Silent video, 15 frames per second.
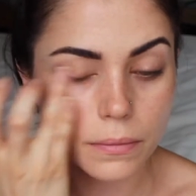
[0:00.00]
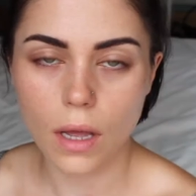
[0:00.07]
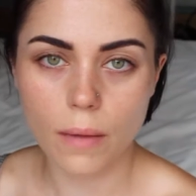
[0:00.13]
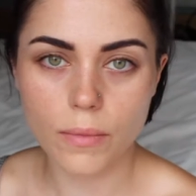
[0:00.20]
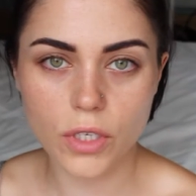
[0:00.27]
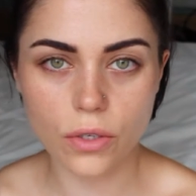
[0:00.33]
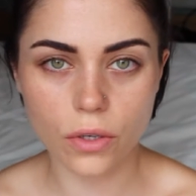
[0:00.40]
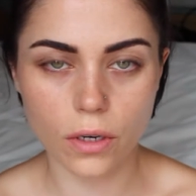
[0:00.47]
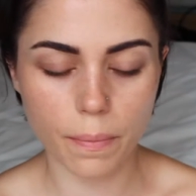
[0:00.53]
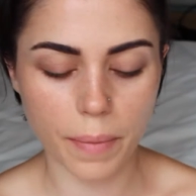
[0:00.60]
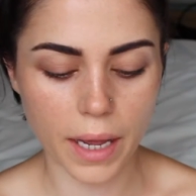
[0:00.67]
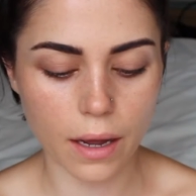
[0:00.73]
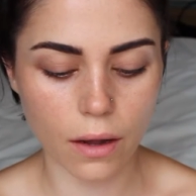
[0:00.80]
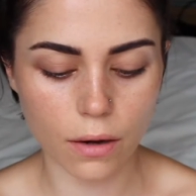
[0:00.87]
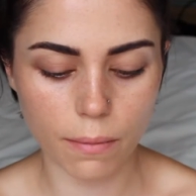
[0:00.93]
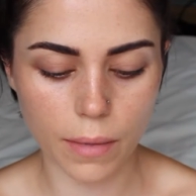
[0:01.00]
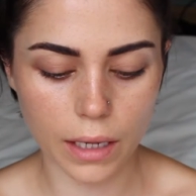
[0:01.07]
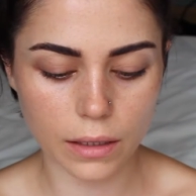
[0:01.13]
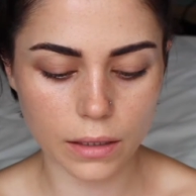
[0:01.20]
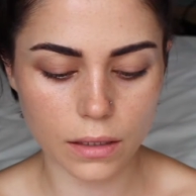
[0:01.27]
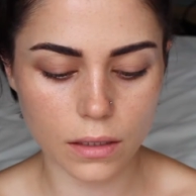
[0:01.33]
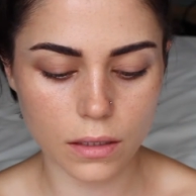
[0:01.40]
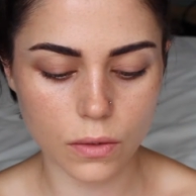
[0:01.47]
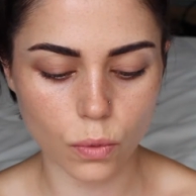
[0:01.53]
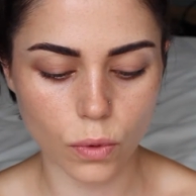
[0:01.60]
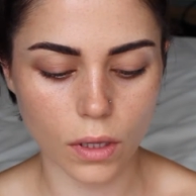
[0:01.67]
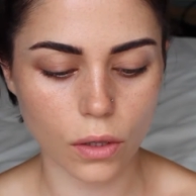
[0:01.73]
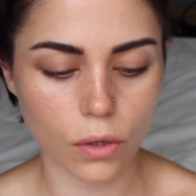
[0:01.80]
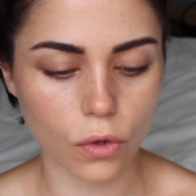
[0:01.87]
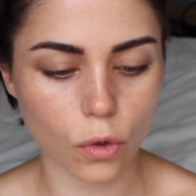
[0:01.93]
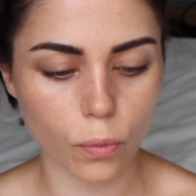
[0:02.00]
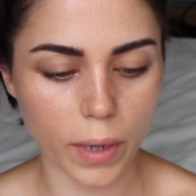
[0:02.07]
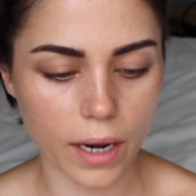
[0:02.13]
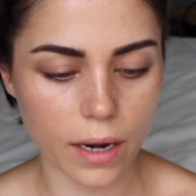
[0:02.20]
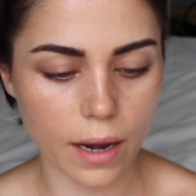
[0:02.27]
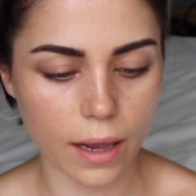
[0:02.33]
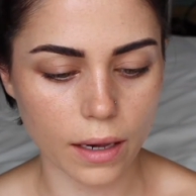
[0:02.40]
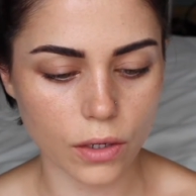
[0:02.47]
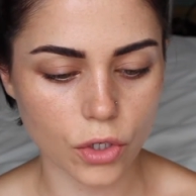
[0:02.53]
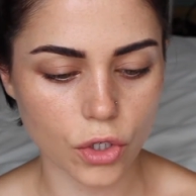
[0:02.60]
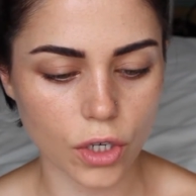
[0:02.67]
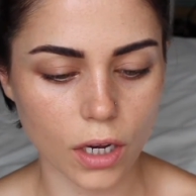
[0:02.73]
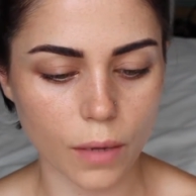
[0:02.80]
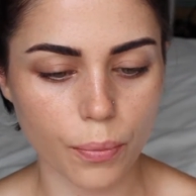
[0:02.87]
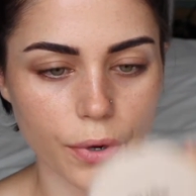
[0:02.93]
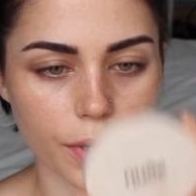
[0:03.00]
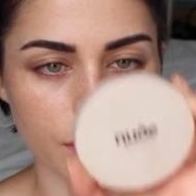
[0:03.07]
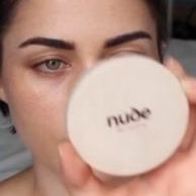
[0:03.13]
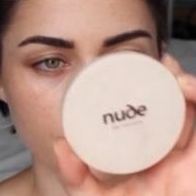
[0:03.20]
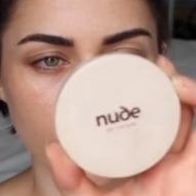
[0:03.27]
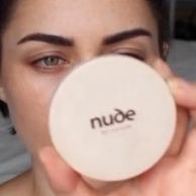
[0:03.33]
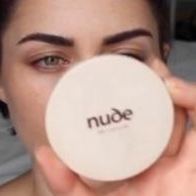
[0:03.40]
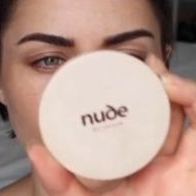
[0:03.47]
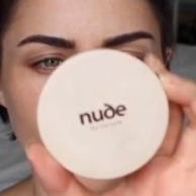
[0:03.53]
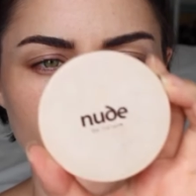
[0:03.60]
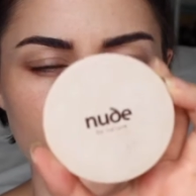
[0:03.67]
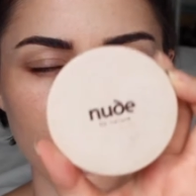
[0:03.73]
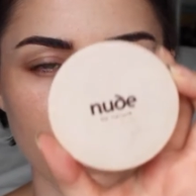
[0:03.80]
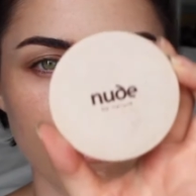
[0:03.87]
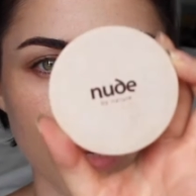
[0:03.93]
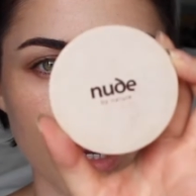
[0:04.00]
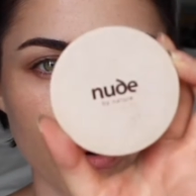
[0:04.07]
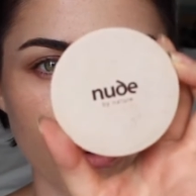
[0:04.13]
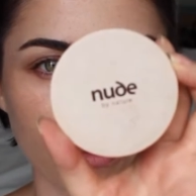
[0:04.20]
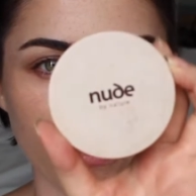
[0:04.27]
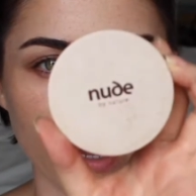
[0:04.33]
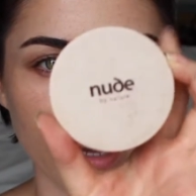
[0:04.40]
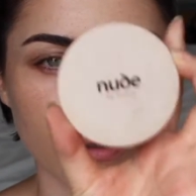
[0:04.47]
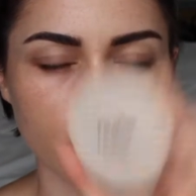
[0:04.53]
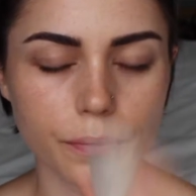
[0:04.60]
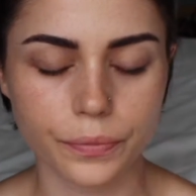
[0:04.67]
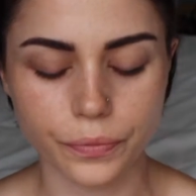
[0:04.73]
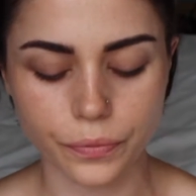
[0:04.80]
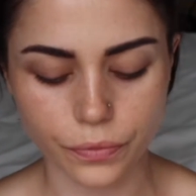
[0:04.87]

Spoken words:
I'm just going to powder my lids with Nude by Nature Pressed Mattifying Mineral Veil.